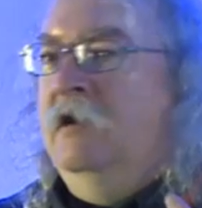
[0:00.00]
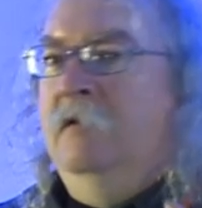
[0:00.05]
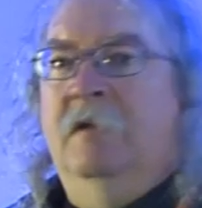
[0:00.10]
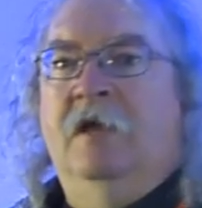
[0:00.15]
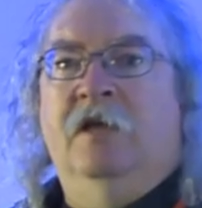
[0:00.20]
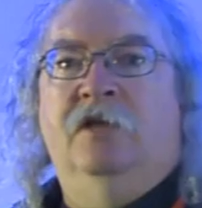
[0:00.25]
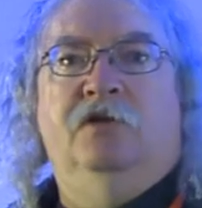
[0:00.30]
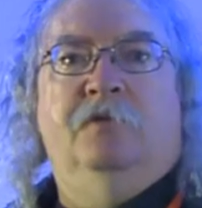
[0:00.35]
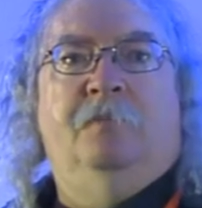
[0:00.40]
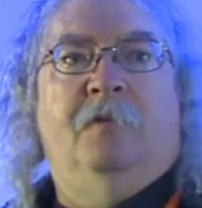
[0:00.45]
a
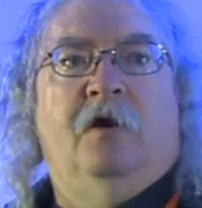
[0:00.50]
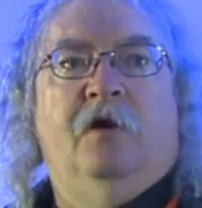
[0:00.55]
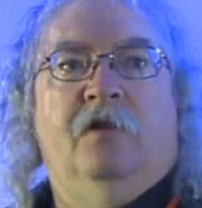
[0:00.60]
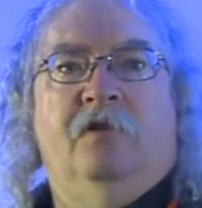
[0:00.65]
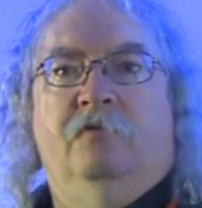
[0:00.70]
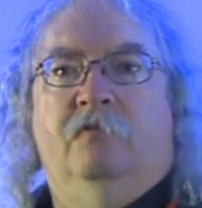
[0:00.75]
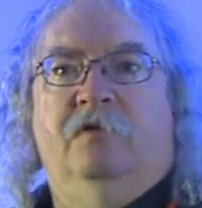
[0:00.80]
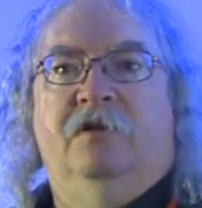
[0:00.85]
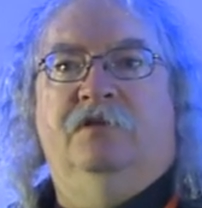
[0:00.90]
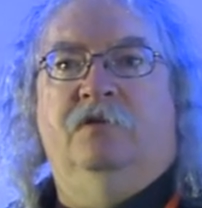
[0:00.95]
major part of
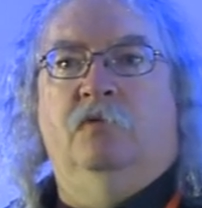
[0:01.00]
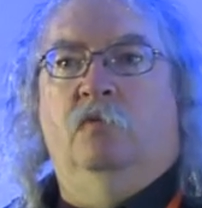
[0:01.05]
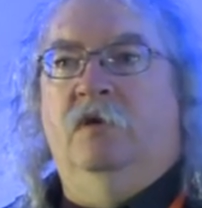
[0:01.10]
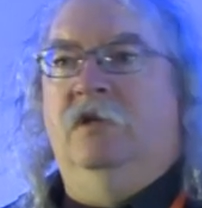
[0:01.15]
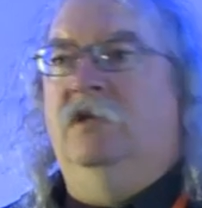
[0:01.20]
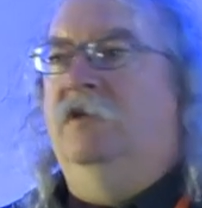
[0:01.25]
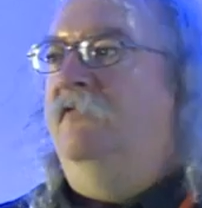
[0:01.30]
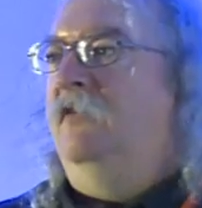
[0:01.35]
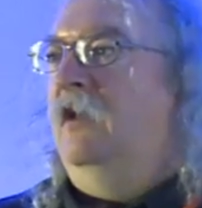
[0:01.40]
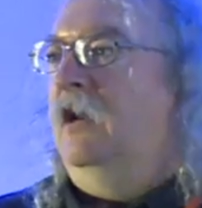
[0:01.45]
the reason we
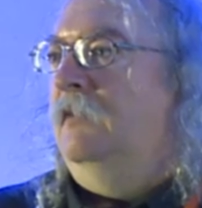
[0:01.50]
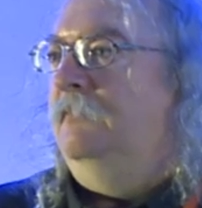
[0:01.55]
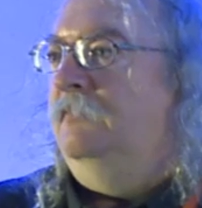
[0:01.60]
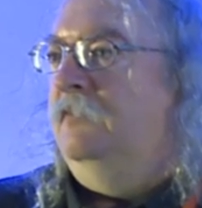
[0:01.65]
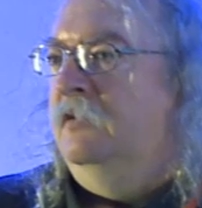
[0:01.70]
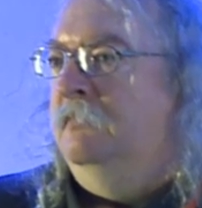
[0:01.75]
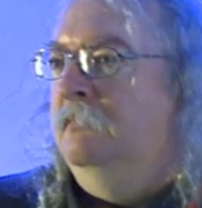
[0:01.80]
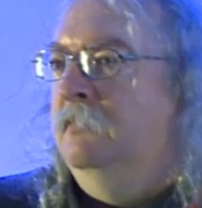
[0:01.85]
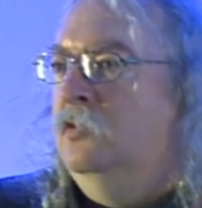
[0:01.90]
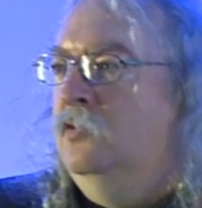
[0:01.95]

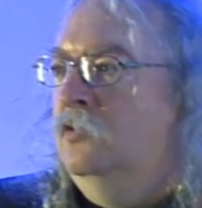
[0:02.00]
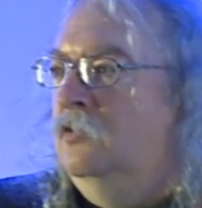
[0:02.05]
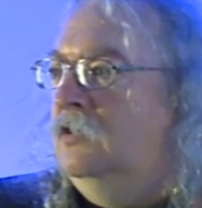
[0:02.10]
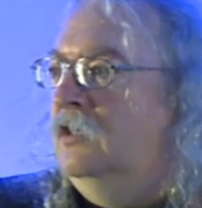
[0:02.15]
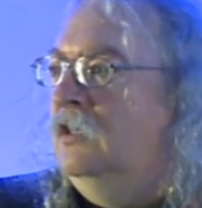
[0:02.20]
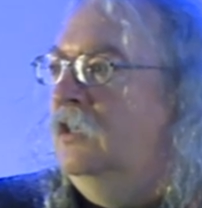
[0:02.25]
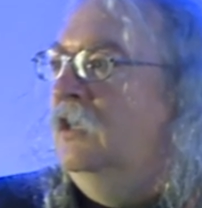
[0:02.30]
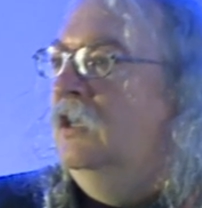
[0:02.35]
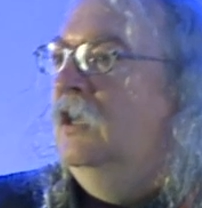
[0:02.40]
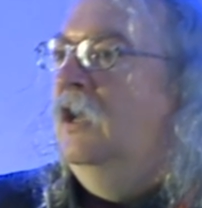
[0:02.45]
developed the
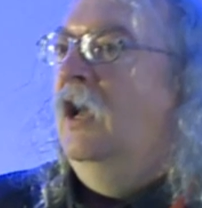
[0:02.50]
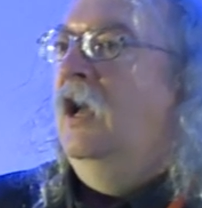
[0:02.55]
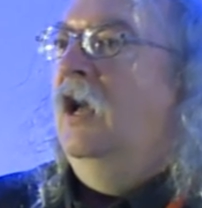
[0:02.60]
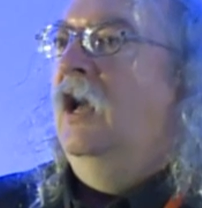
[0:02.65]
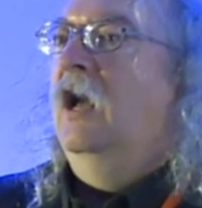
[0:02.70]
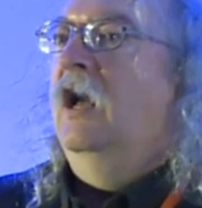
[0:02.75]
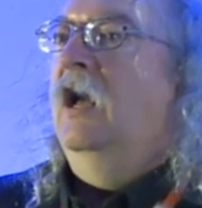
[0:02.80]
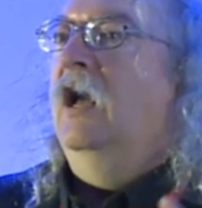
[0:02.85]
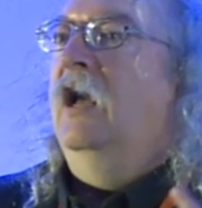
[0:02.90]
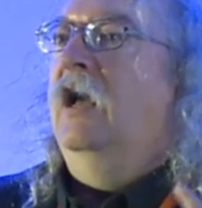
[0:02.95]
MOOC
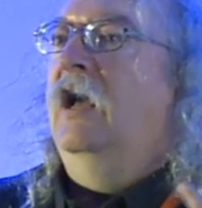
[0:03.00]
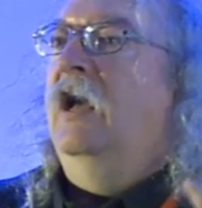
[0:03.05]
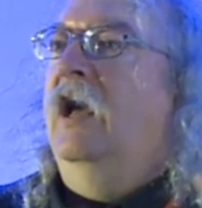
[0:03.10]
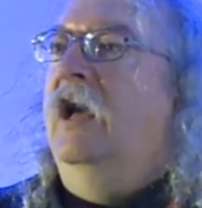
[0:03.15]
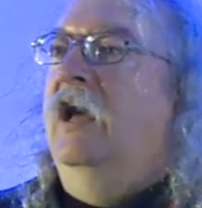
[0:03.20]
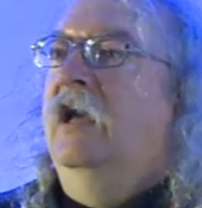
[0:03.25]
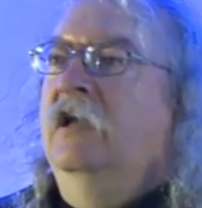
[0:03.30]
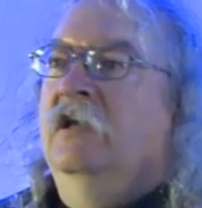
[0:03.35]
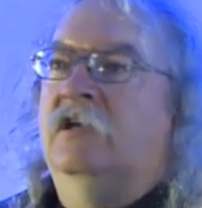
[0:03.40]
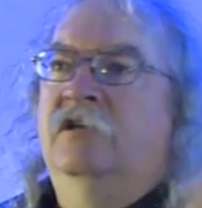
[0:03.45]

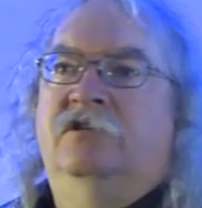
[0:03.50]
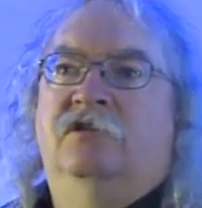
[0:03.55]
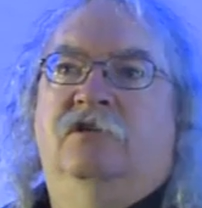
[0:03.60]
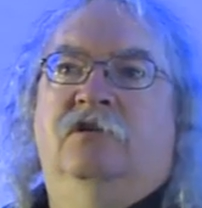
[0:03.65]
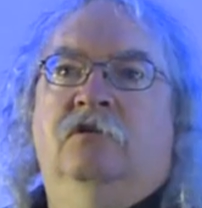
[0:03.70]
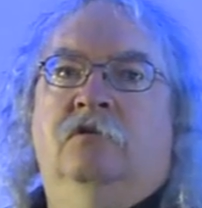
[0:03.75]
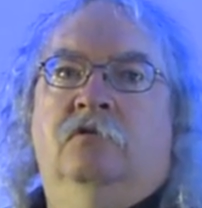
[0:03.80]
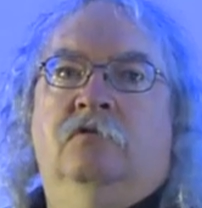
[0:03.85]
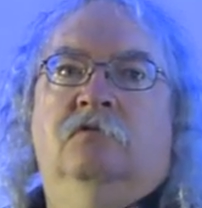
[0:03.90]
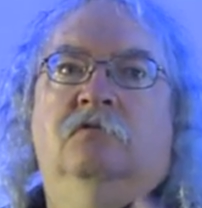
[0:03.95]
is
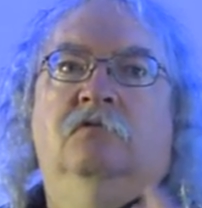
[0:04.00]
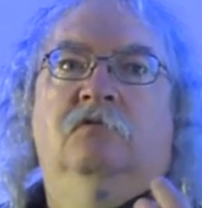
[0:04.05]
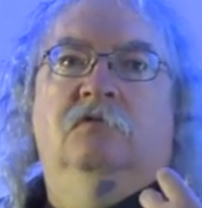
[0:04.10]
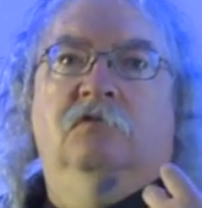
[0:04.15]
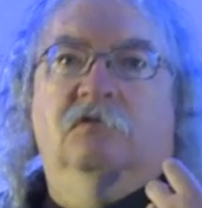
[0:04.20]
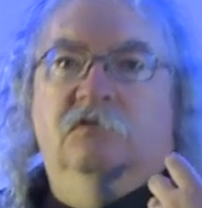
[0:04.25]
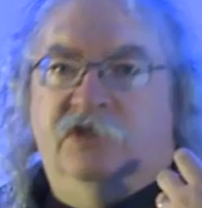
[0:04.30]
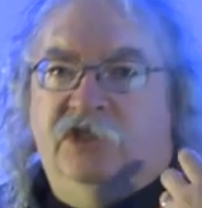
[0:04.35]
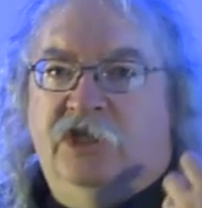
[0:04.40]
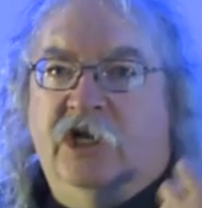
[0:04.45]
to
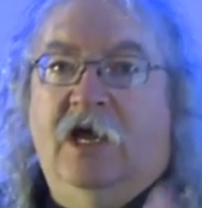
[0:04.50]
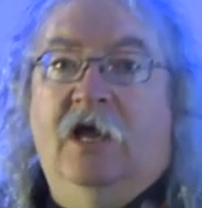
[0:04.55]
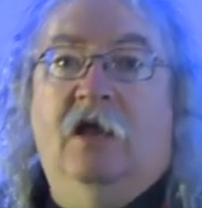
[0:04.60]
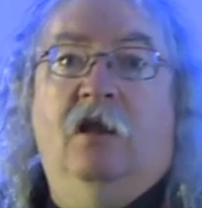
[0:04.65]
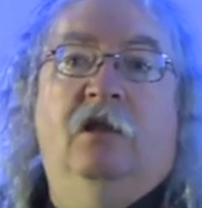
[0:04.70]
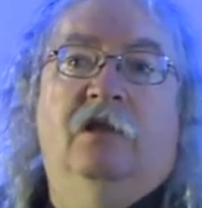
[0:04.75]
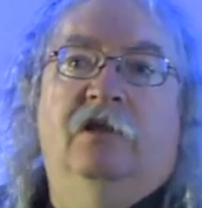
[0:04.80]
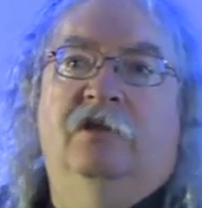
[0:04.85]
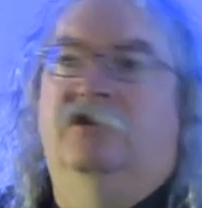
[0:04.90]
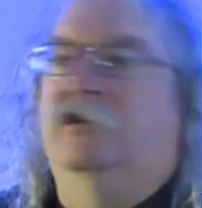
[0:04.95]

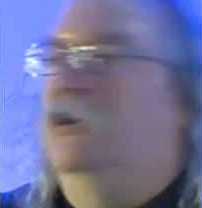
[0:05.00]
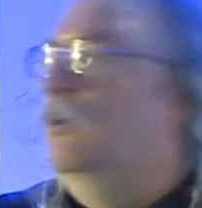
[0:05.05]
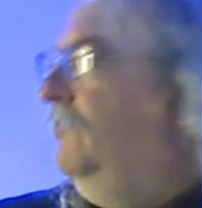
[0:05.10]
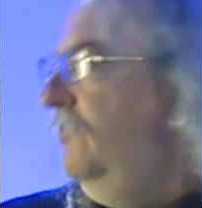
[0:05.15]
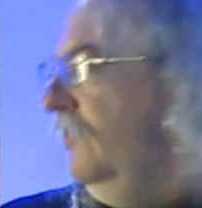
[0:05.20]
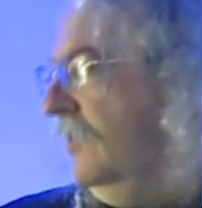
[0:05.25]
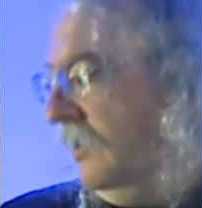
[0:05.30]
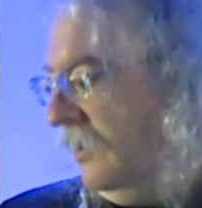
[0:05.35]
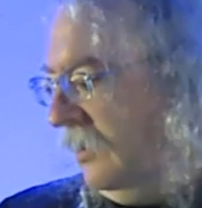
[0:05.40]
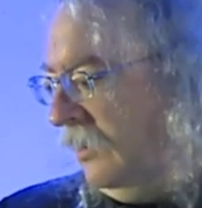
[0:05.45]
challenge our
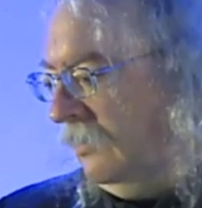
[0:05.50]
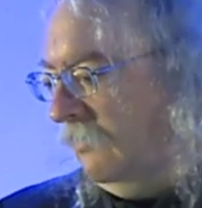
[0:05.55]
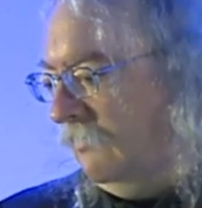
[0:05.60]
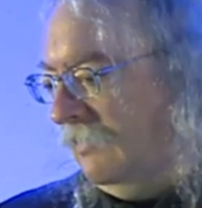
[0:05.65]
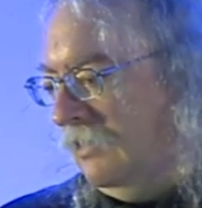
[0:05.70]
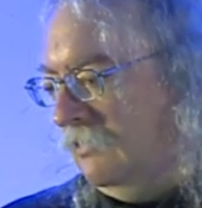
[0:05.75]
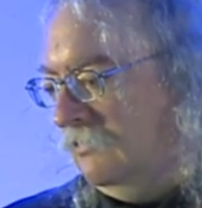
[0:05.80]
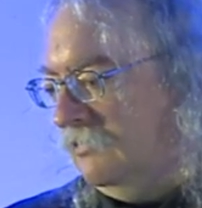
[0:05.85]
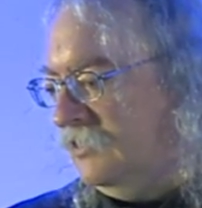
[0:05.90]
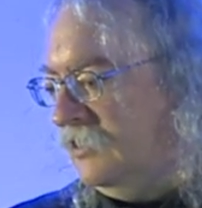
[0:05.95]
thinking
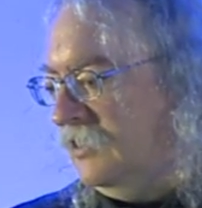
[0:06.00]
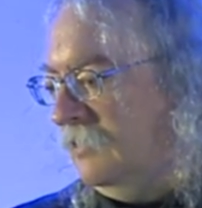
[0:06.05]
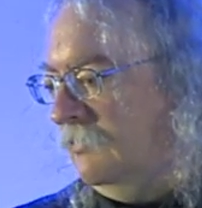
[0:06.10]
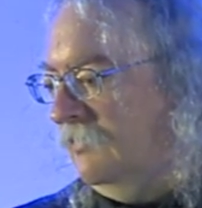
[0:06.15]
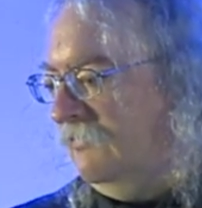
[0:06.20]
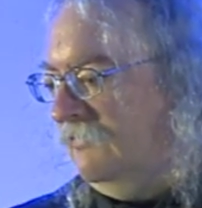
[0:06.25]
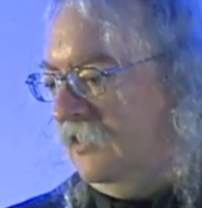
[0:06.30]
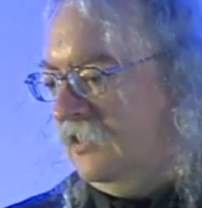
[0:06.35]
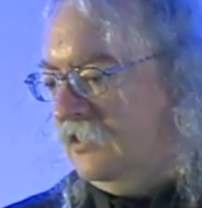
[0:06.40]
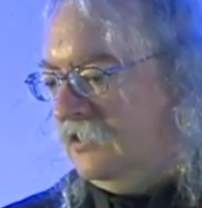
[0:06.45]
around some
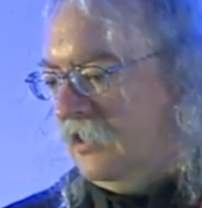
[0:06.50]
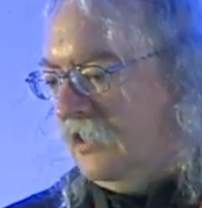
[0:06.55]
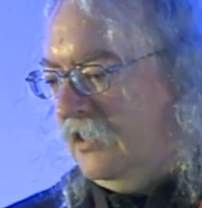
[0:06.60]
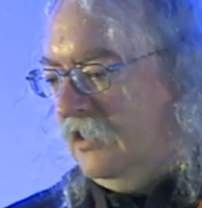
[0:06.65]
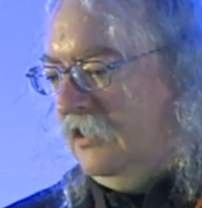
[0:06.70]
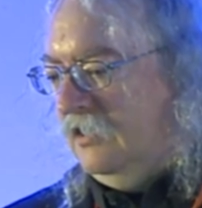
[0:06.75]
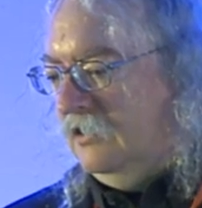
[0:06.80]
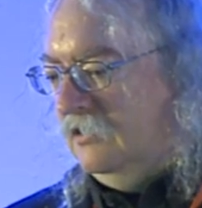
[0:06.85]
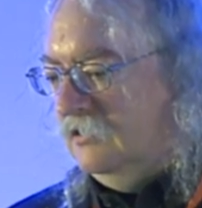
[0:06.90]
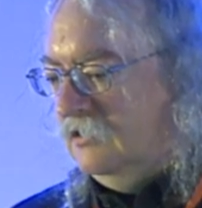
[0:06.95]
of these
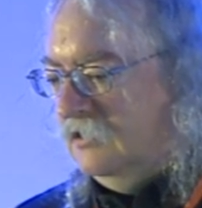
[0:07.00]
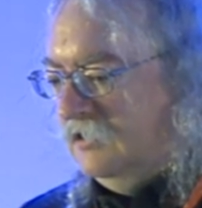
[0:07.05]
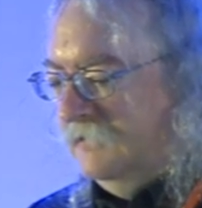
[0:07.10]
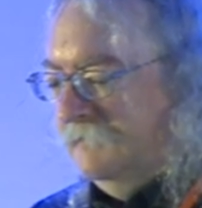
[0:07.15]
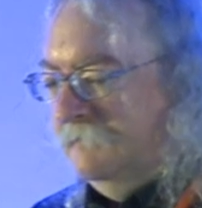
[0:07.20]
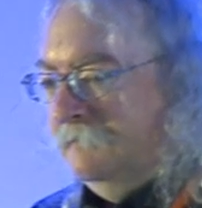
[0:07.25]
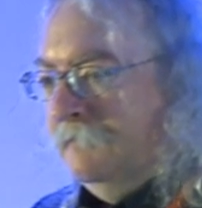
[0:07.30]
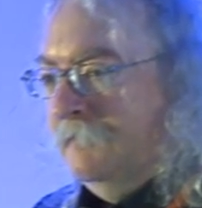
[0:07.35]
ideas.